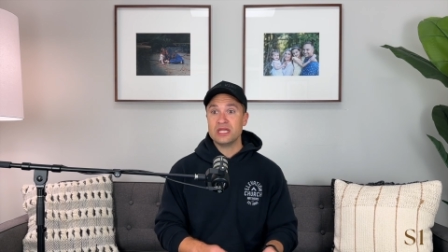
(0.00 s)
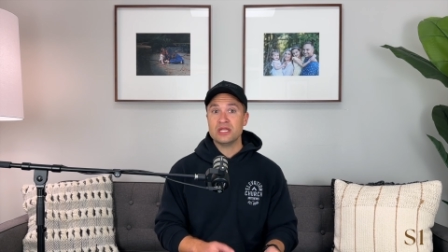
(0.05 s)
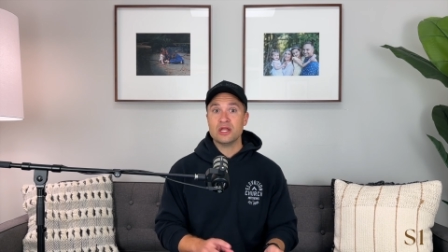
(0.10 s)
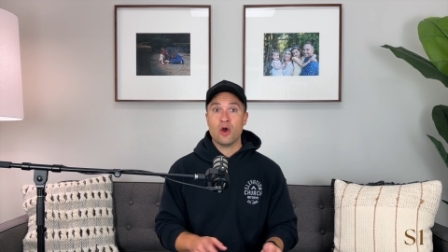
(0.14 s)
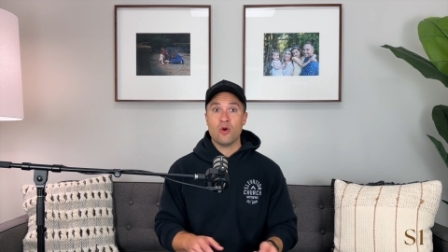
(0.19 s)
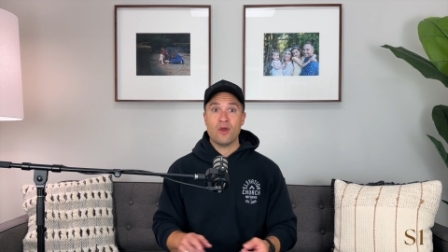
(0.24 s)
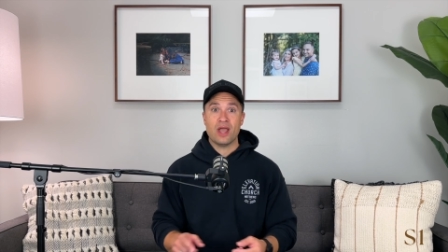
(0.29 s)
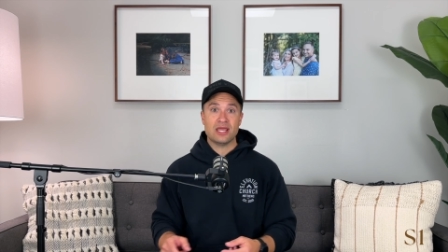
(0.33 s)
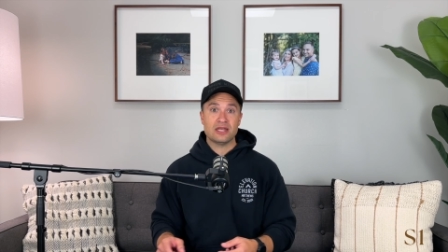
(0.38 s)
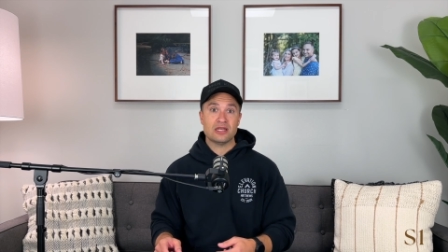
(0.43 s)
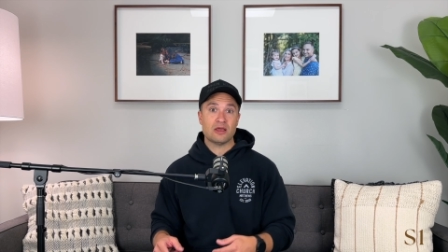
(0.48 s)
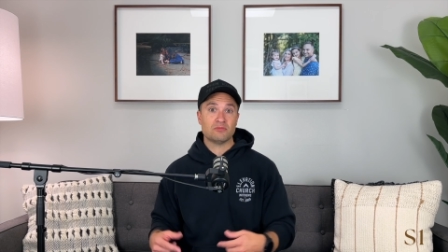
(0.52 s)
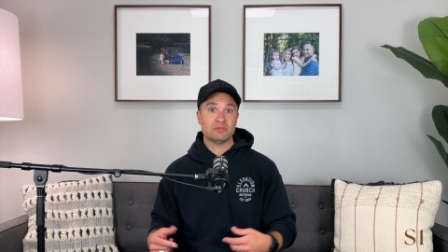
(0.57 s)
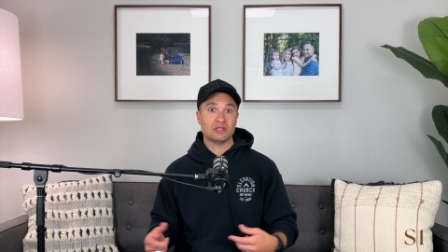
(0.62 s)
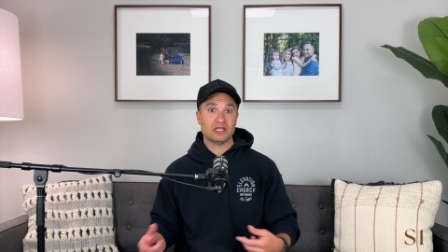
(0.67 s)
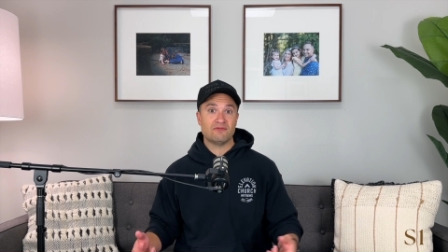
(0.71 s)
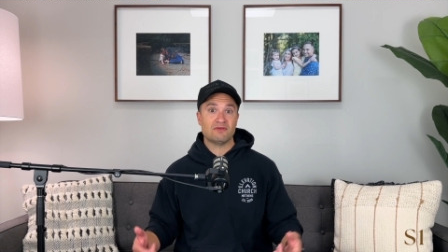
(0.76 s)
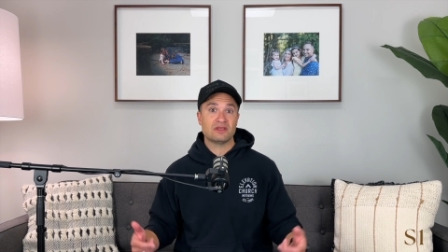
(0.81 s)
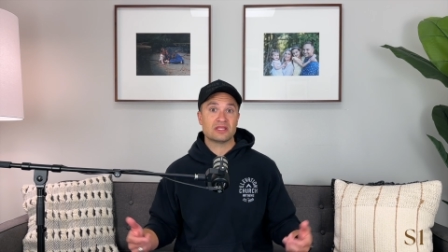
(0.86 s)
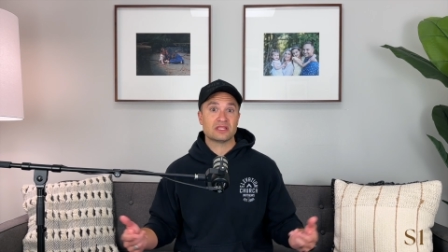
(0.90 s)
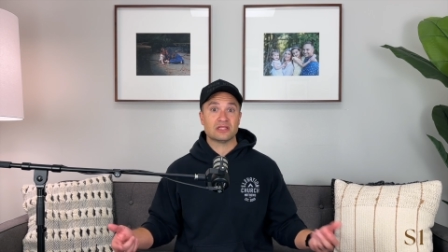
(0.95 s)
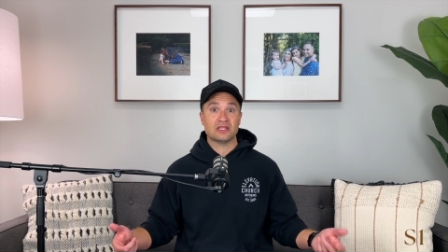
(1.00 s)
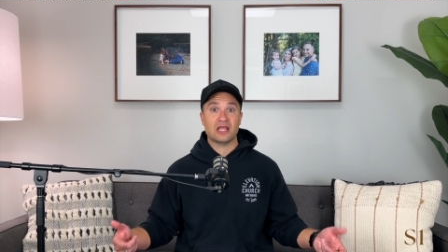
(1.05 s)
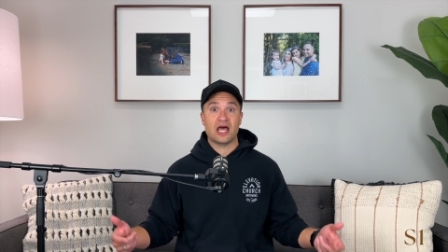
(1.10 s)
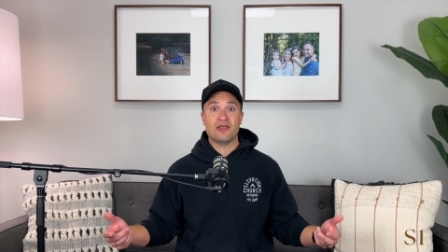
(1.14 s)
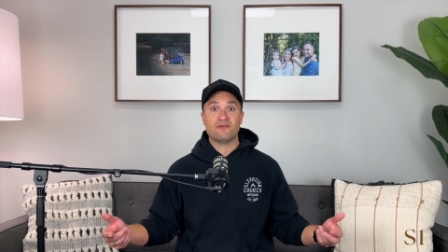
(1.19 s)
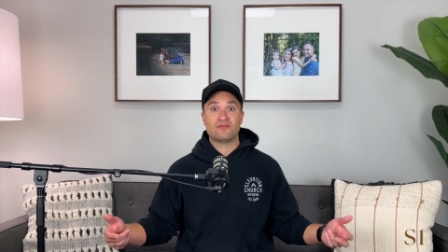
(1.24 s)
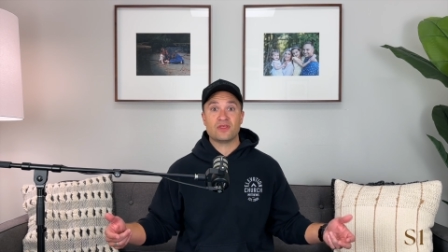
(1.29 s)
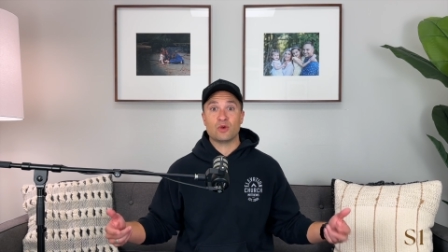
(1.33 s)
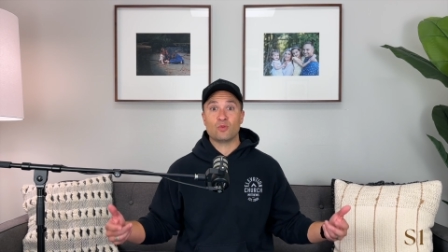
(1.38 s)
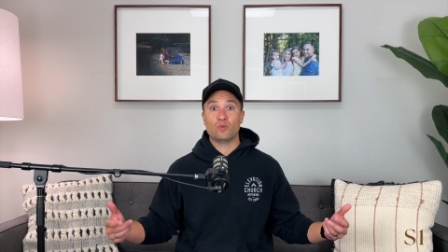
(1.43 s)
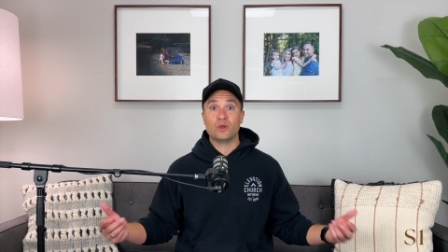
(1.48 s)
don't end up living the
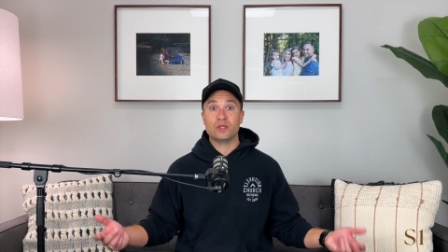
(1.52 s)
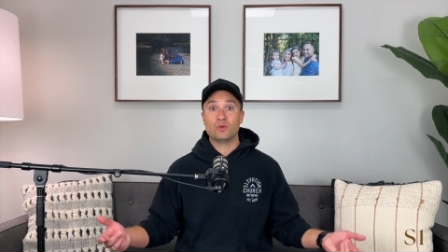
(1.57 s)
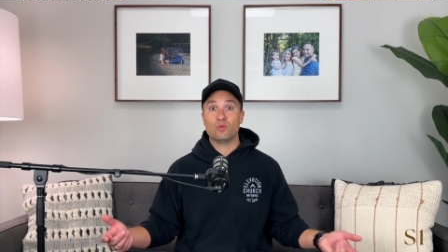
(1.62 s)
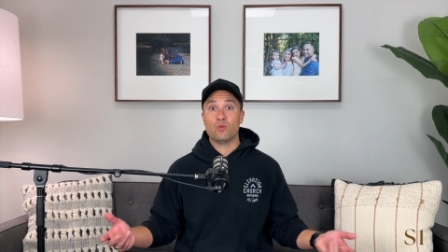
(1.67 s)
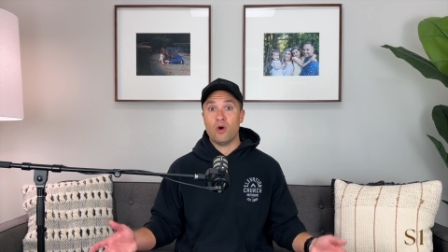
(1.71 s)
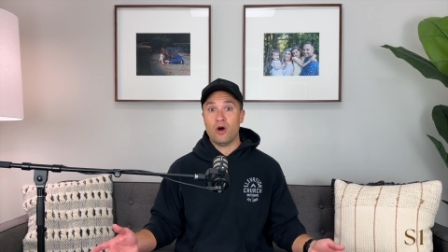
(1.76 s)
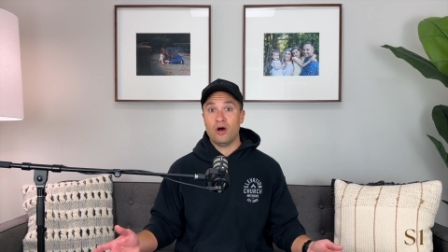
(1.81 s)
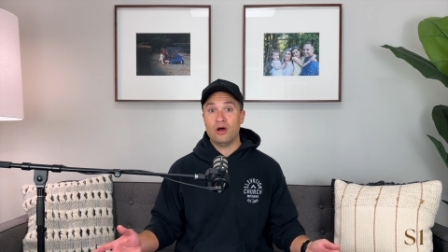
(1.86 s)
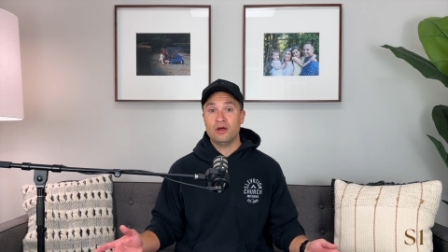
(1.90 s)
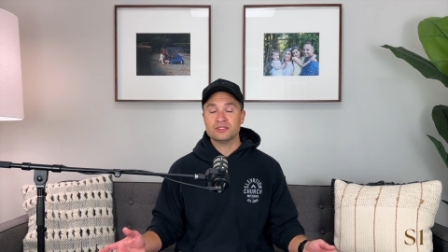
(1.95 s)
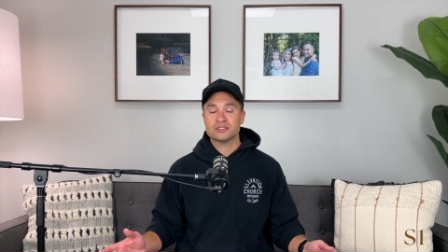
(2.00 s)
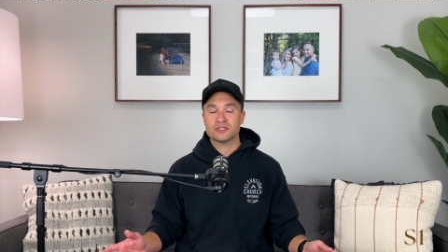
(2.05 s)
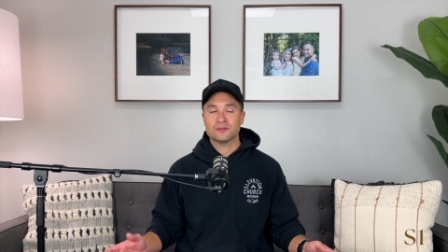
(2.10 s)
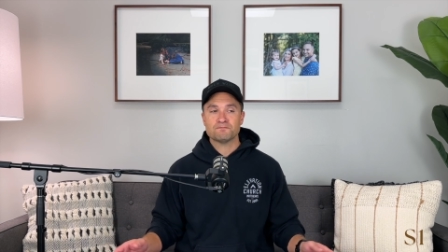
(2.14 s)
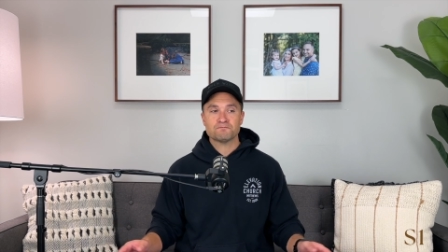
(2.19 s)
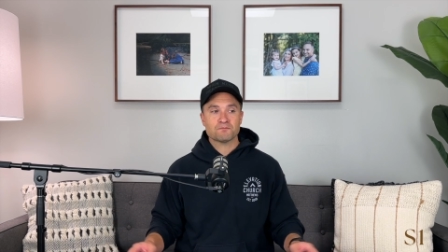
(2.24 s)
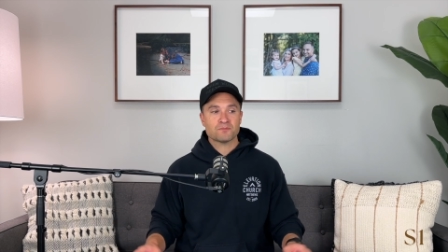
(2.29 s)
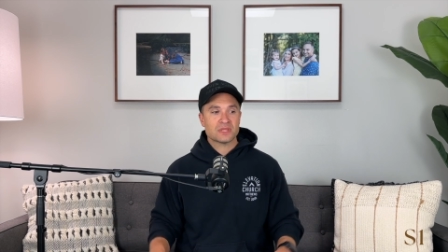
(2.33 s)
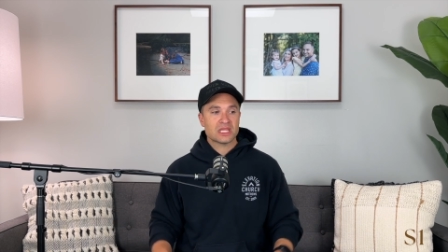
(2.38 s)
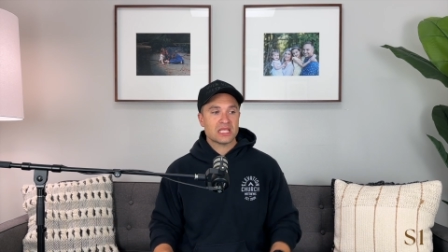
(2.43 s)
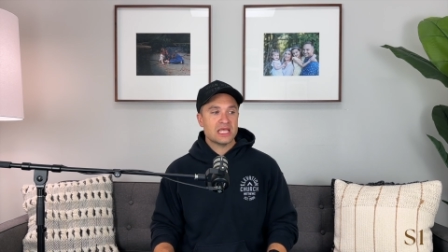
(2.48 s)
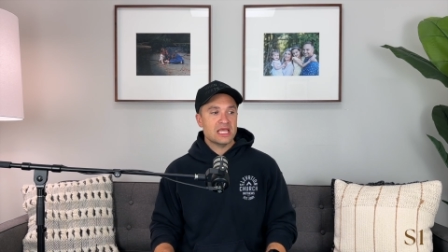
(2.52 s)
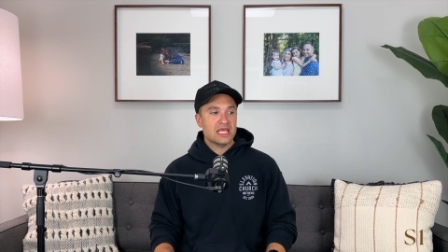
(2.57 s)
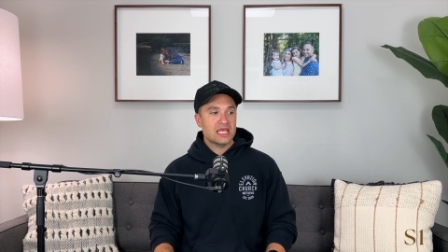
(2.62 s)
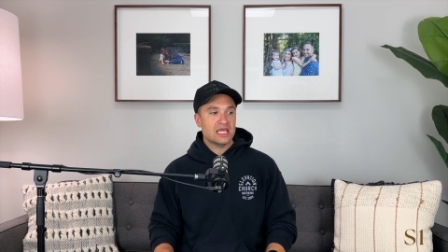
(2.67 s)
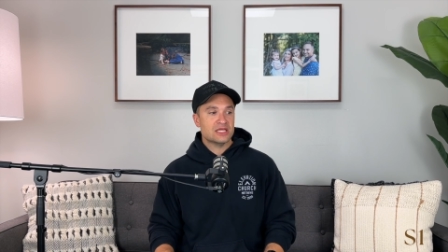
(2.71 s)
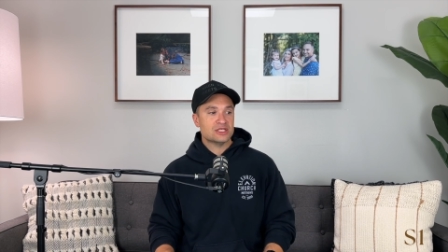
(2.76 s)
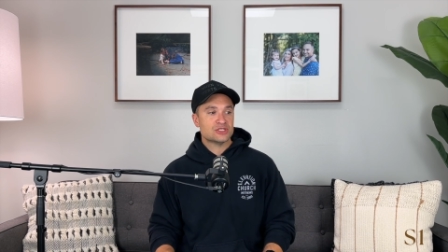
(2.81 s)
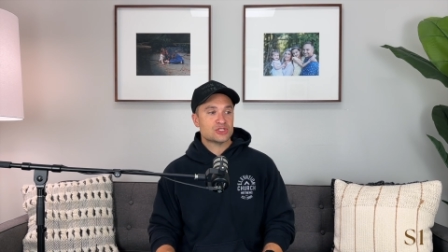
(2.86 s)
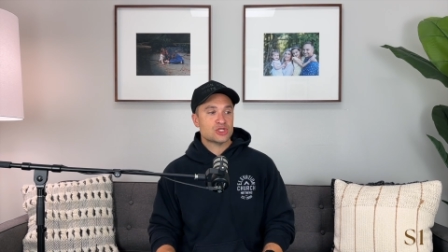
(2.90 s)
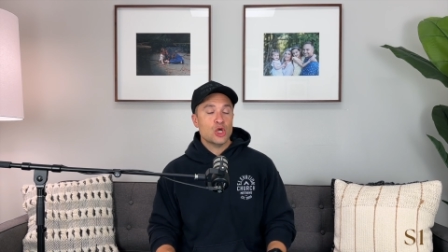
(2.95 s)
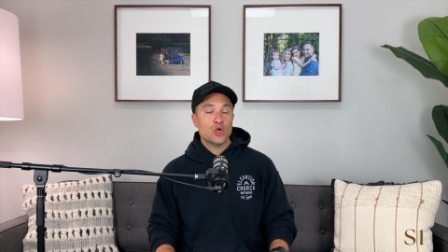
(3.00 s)
life that we want
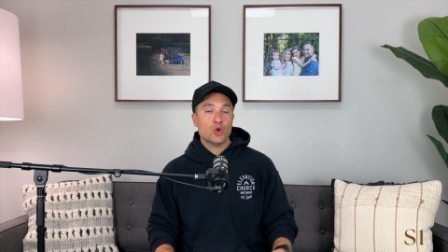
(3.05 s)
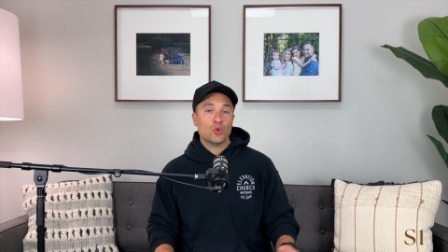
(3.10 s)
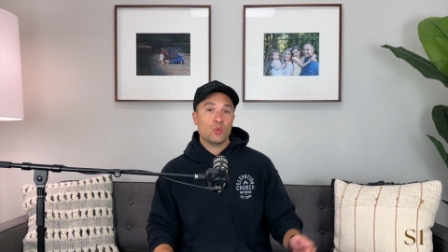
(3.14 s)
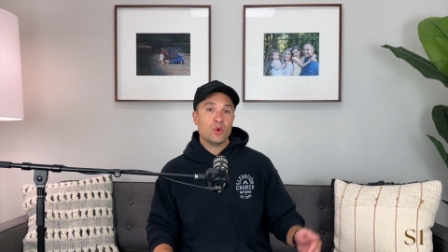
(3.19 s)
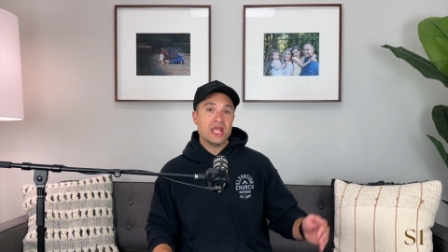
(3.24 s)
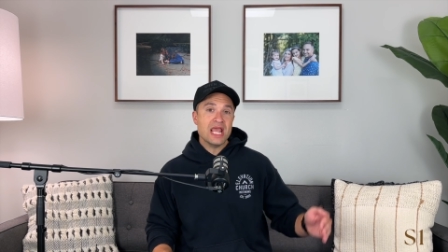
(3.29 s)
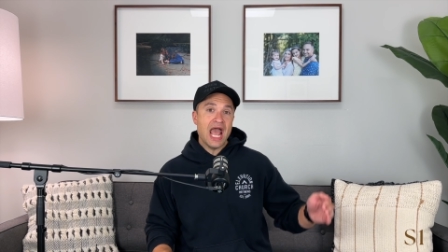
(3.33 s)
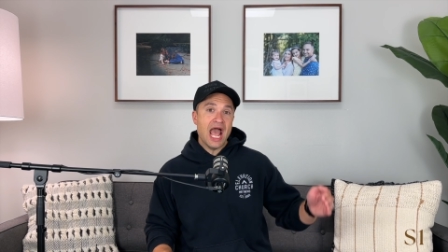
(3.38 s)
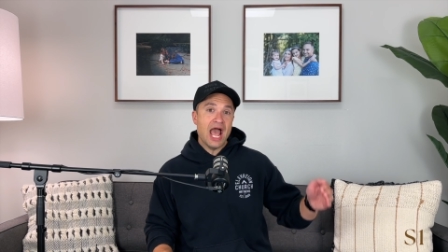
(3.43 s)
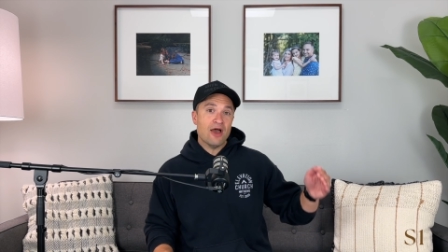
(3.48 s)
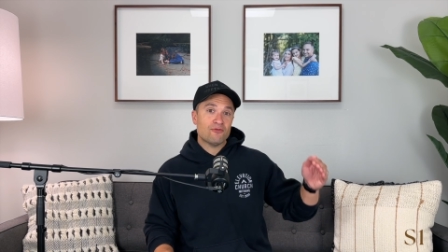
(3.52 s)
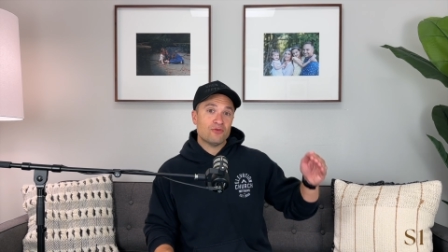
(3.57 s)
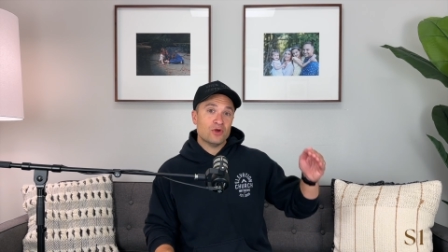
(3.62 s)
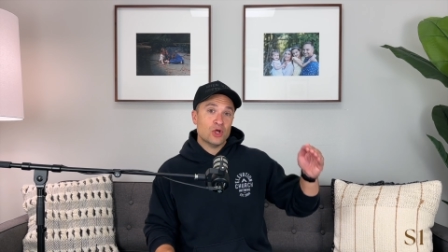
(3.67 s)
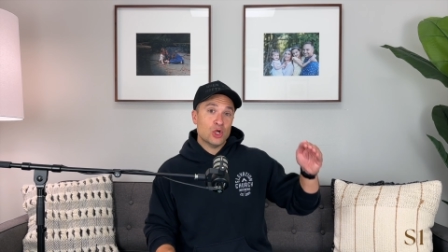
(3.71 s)
is we have